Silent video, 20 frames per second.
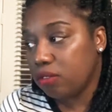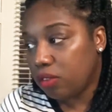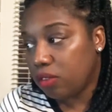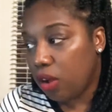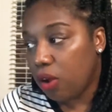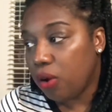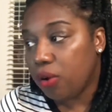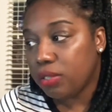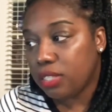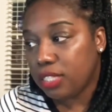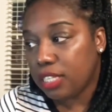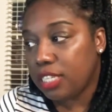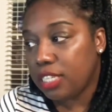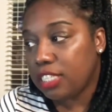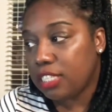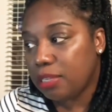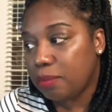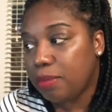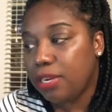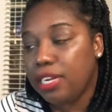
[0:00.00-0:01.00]
goes
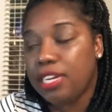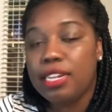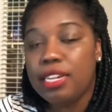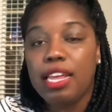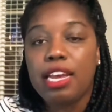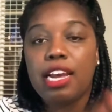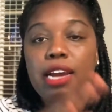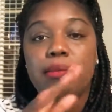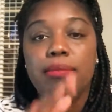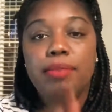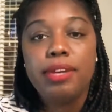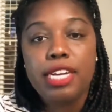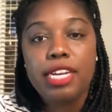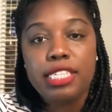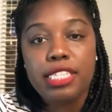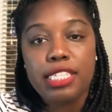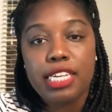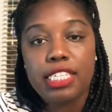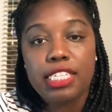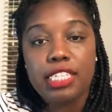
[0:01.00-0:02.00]
into money. Like, I'm
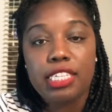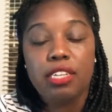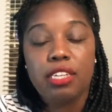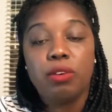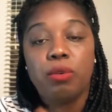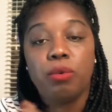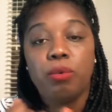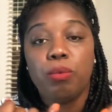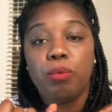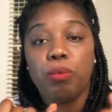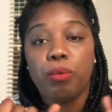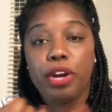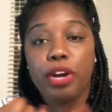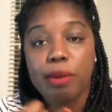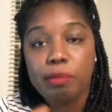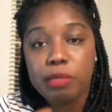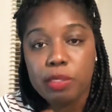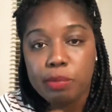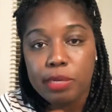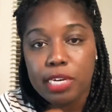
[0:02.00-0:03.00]
reassessing where
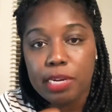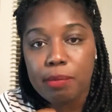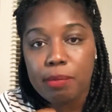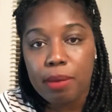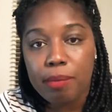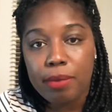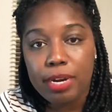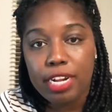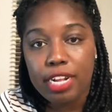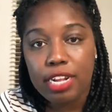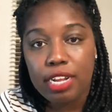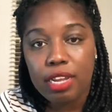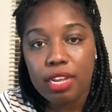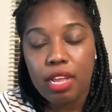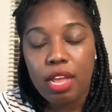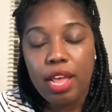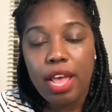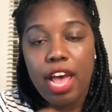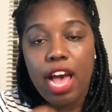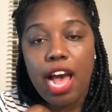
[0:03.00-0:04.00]
I'm spending my money.
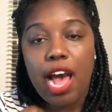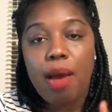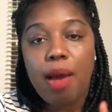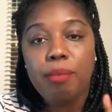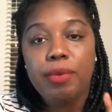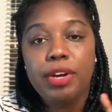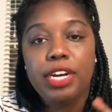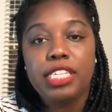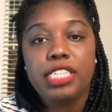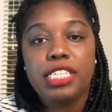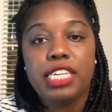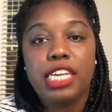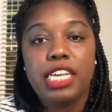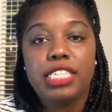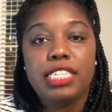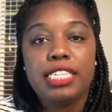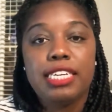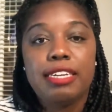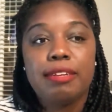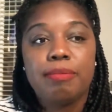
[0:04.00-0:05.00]
I'm
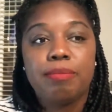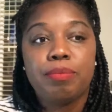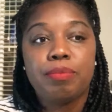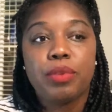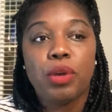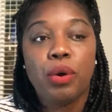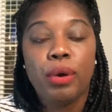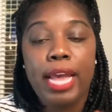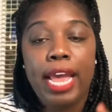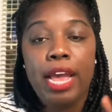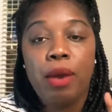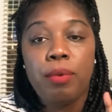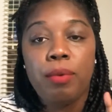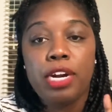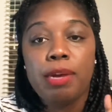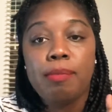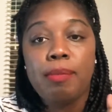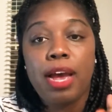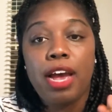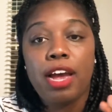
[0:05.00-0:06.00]
reassessing, okay,
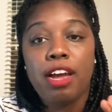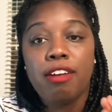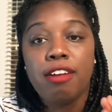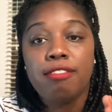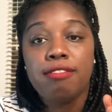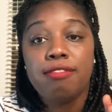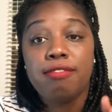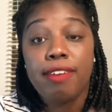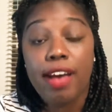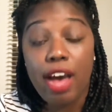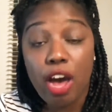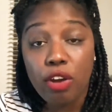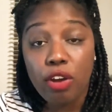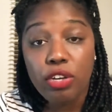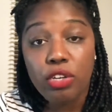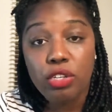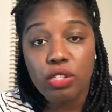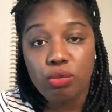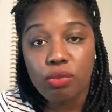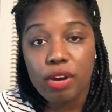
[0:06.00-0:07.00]
what are my
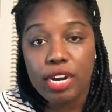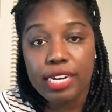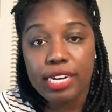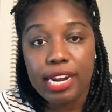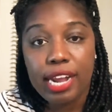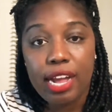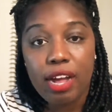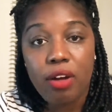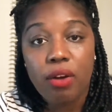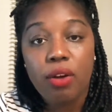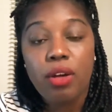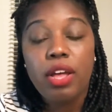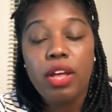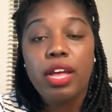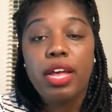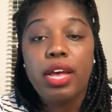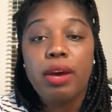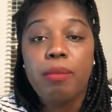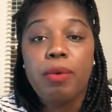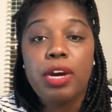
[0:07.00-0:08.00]
values right now?
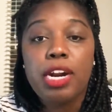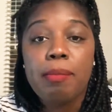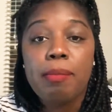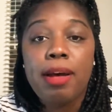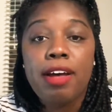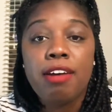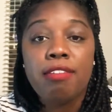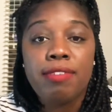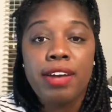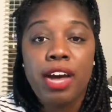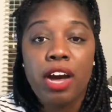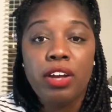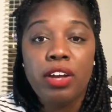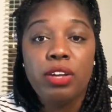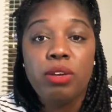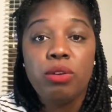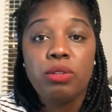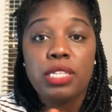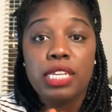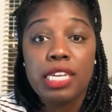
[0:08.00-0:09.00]
And one of my
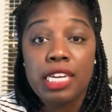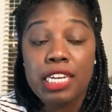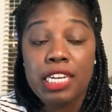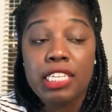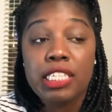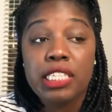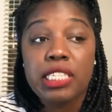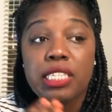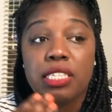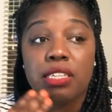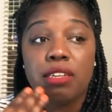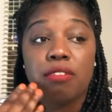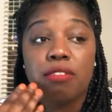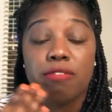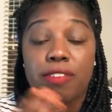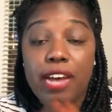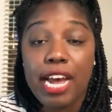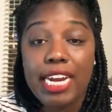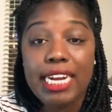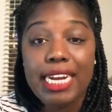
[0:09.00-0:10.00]
values is
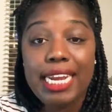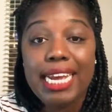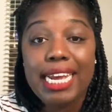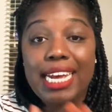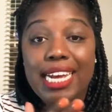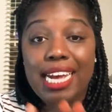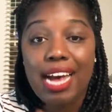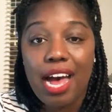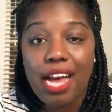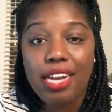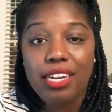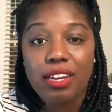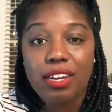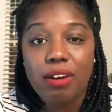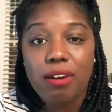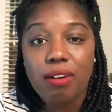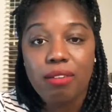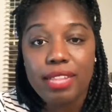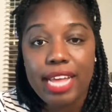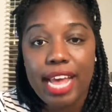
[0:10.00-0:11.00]
finding a
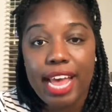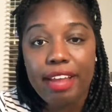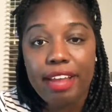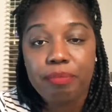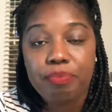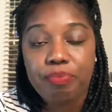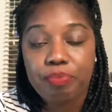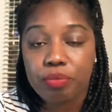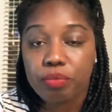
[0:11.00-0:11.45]
condo that